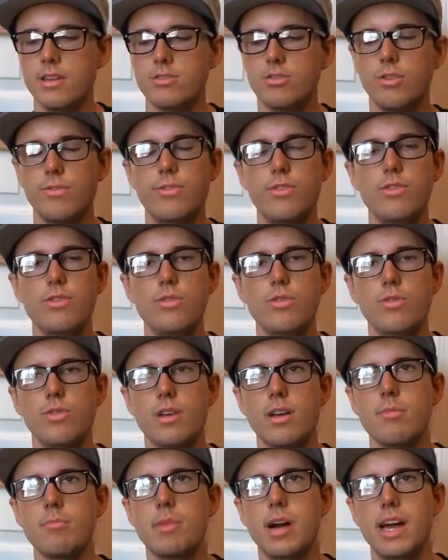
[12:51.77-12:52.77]
So if
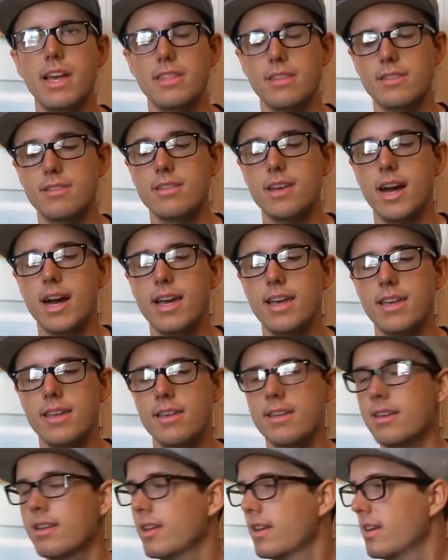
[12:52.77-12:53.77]
you combine the
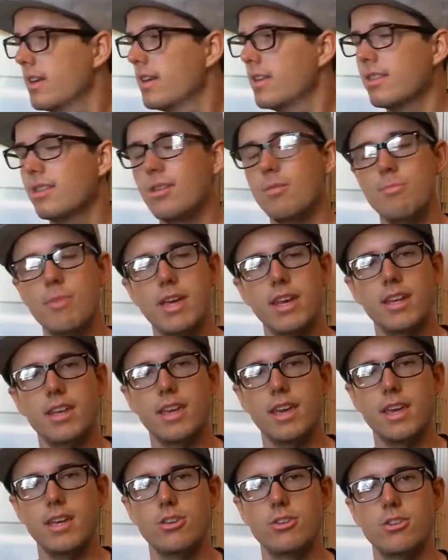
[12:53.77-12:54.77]
diet, the
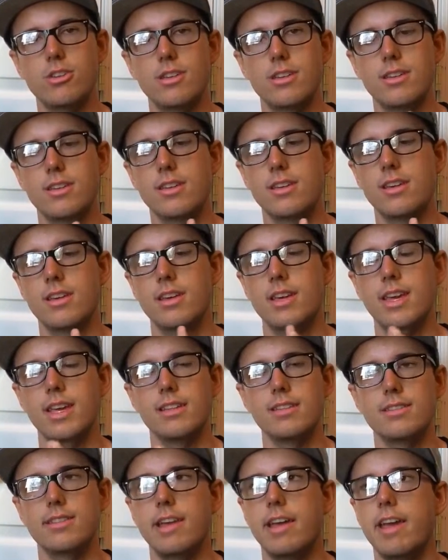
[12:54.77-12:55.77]
medication,
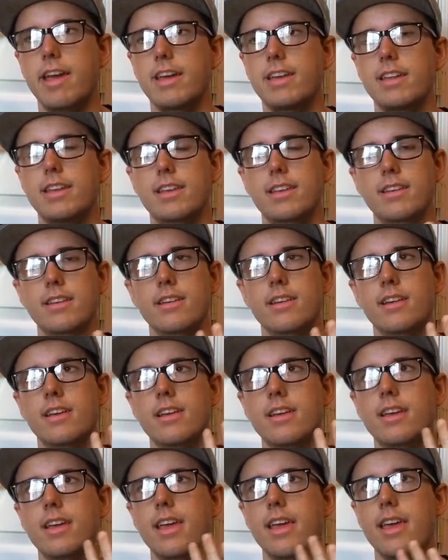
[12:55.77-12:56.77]
and tanning,
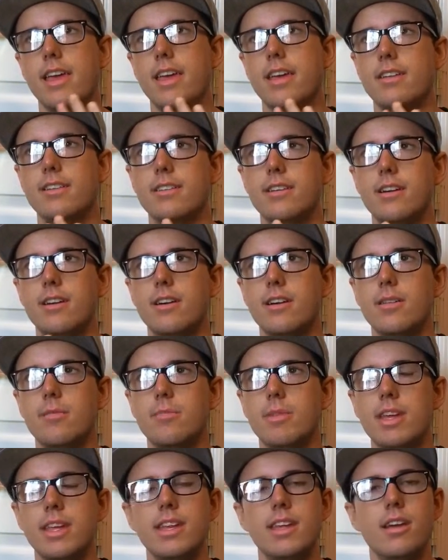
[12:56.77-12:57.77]
and
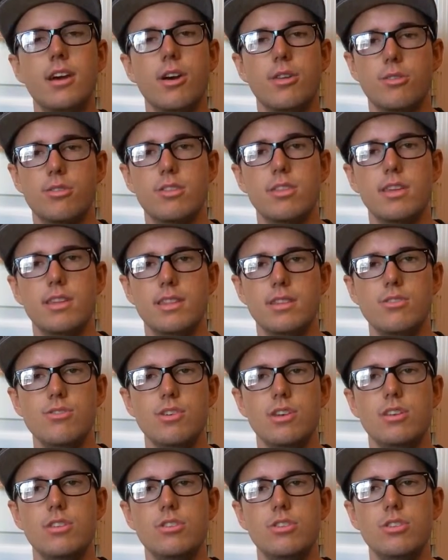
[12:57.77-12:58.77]
any other thing that
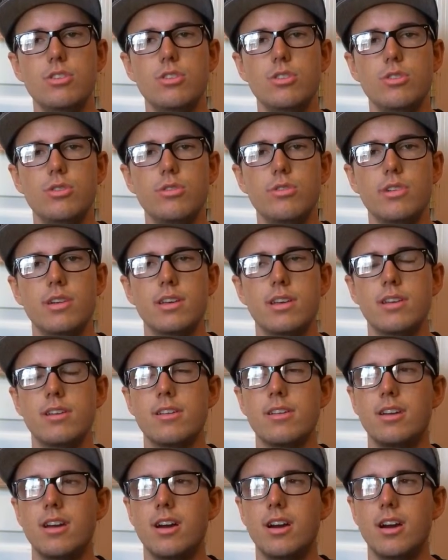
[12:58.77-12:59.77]
you can do,
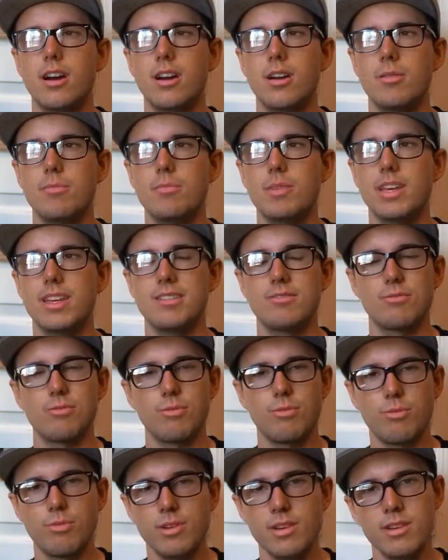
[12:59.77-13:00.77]
it
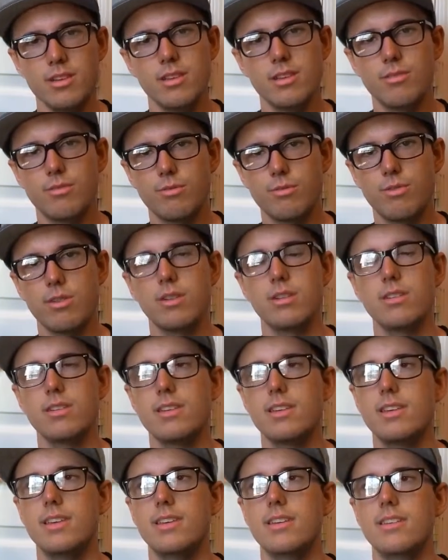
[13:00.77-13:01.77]
really,
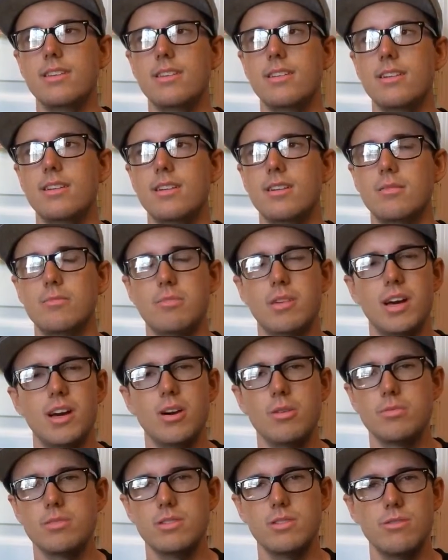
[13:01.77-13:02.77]
really
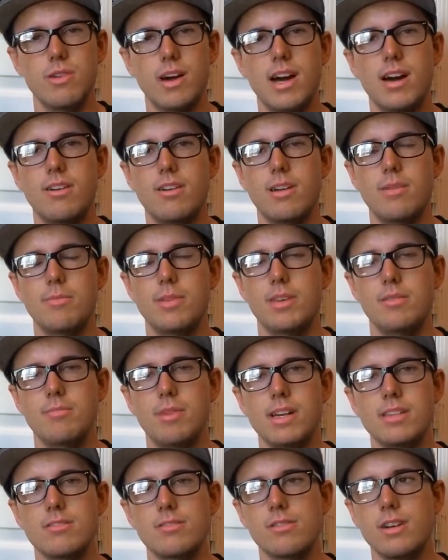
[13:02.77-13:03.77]
helps you out. I mean,
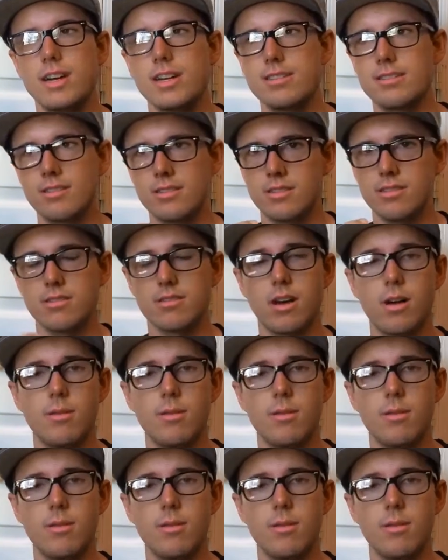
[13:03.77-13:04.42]
my psoriasis is